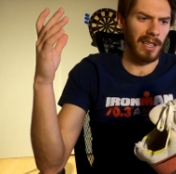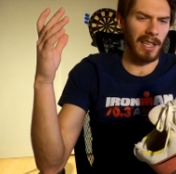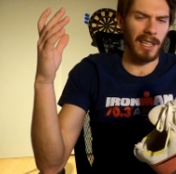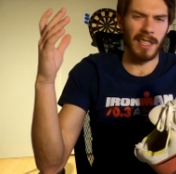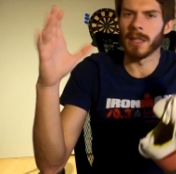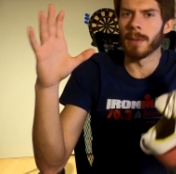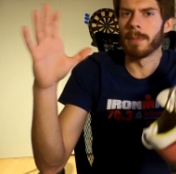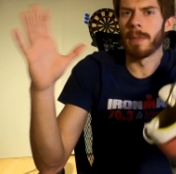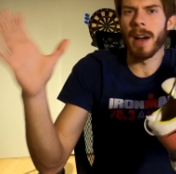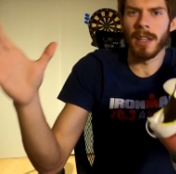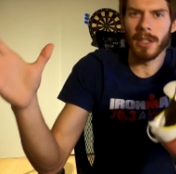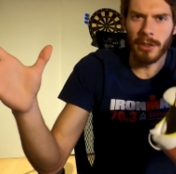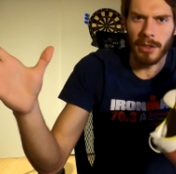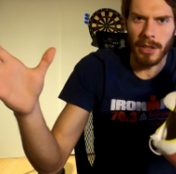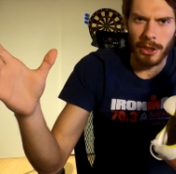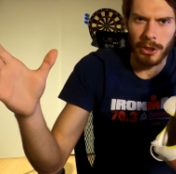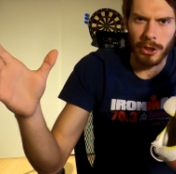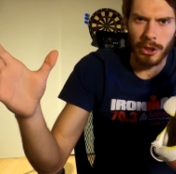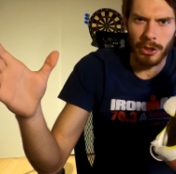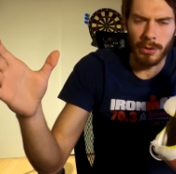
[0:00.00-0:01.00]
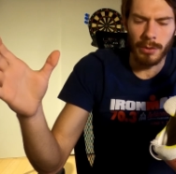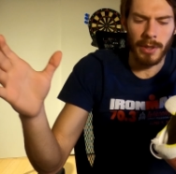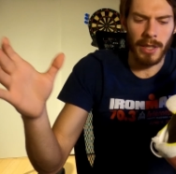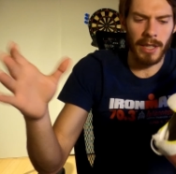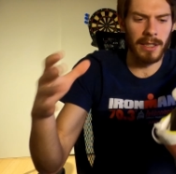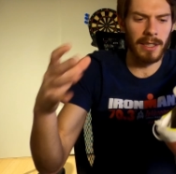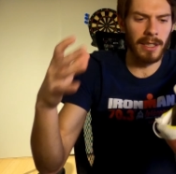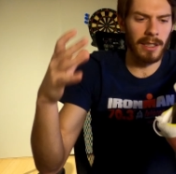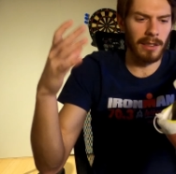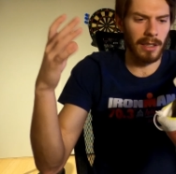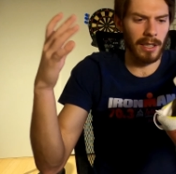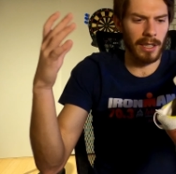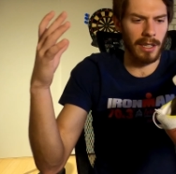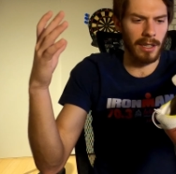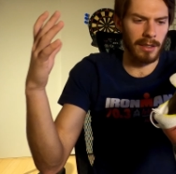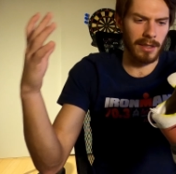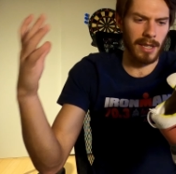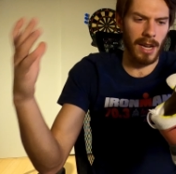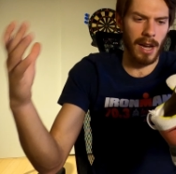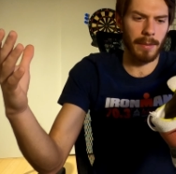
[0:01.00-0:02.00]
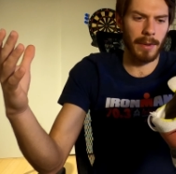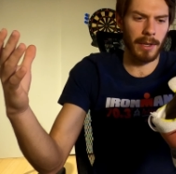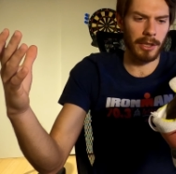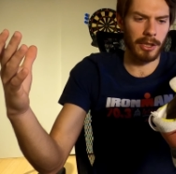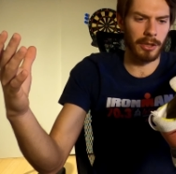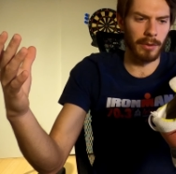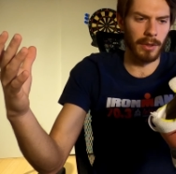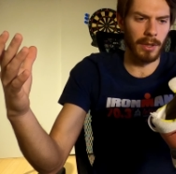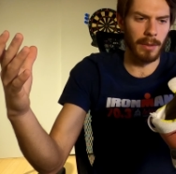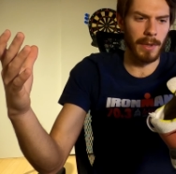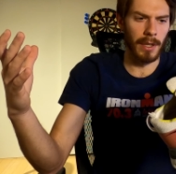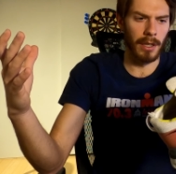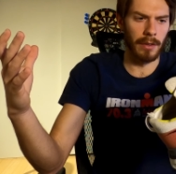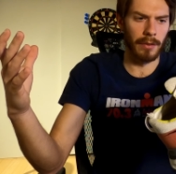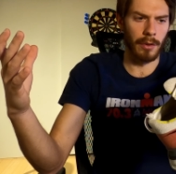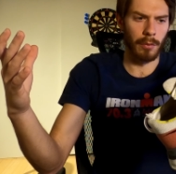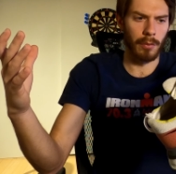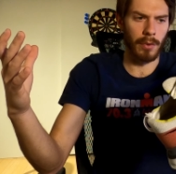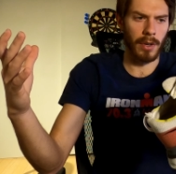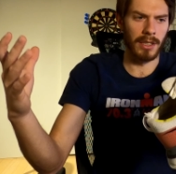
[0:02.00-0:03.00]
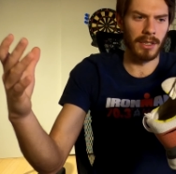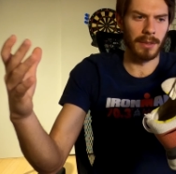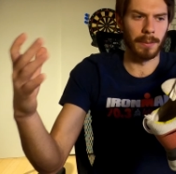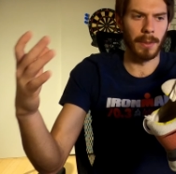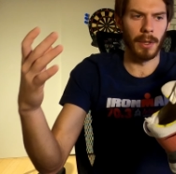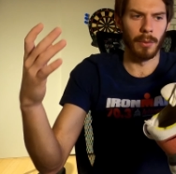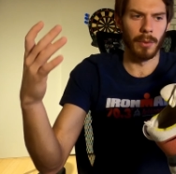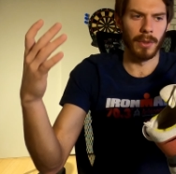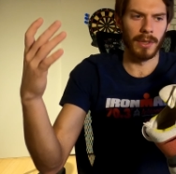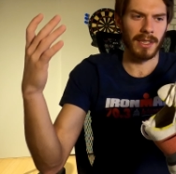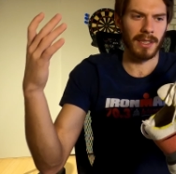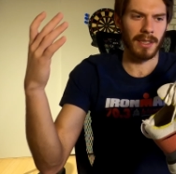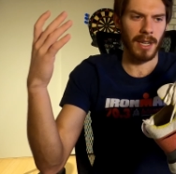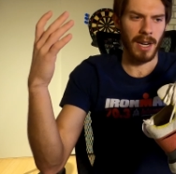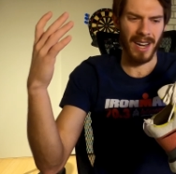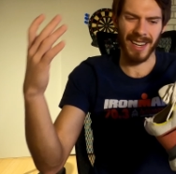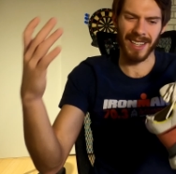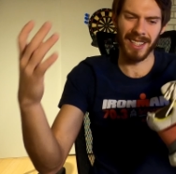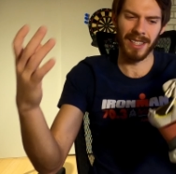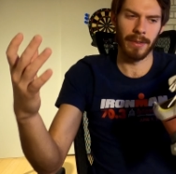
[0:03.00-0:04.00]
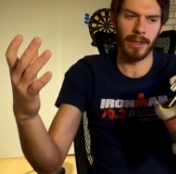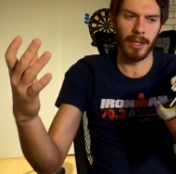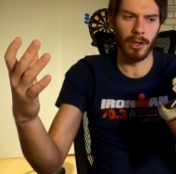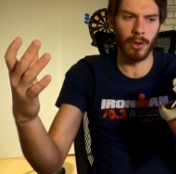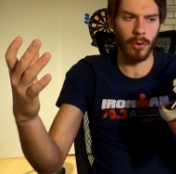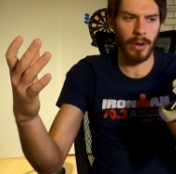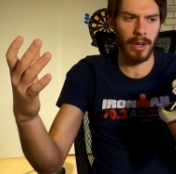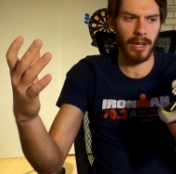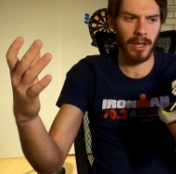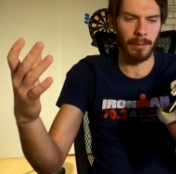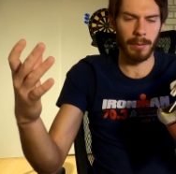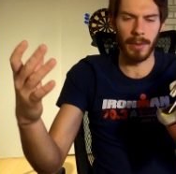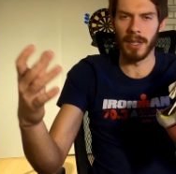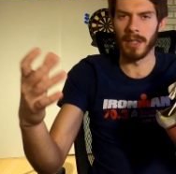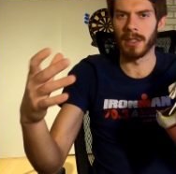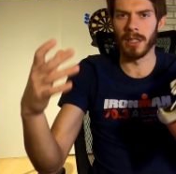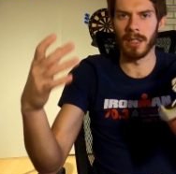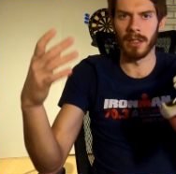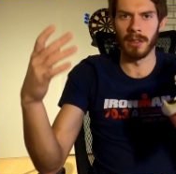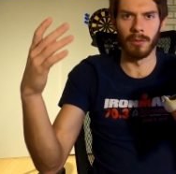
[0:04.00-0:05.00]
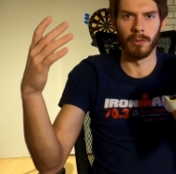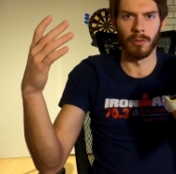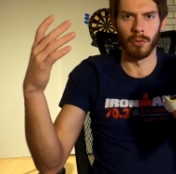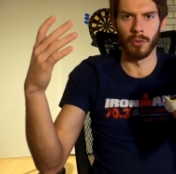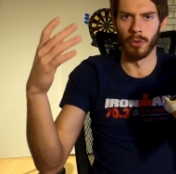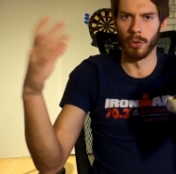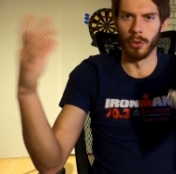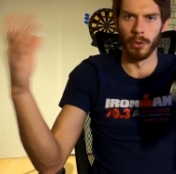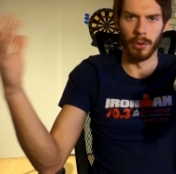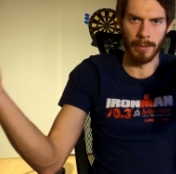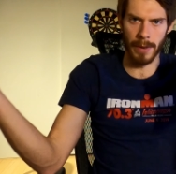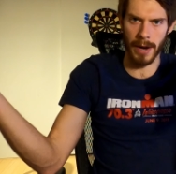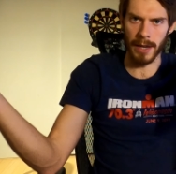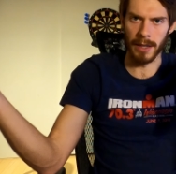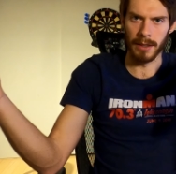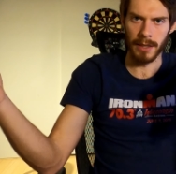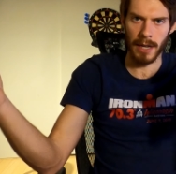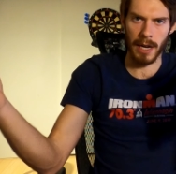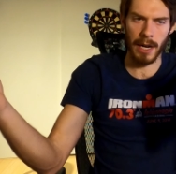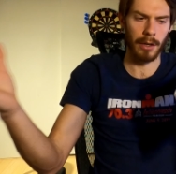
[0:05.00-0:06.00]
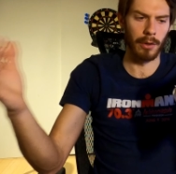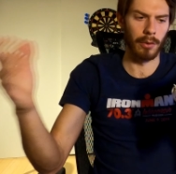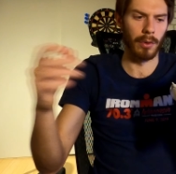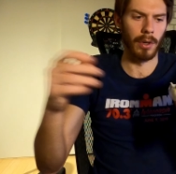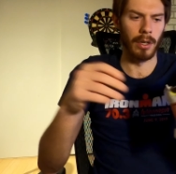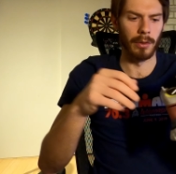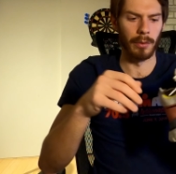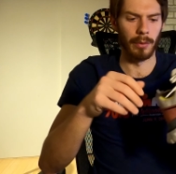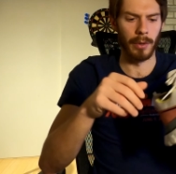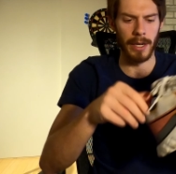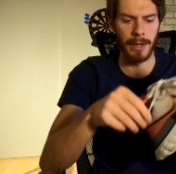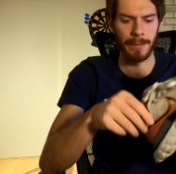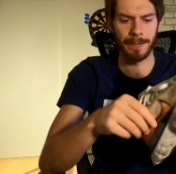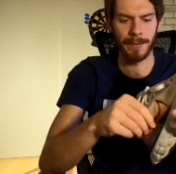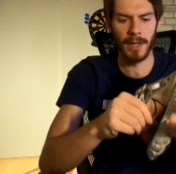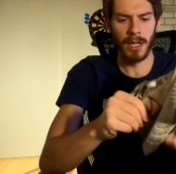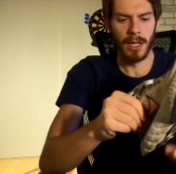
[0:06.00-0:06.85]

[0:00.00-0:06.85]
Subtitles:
It's a minor issue. It didn't like untie my shoe in the middle of the runs, but it was kind of annoying, but it didn't ruin my entire run, right?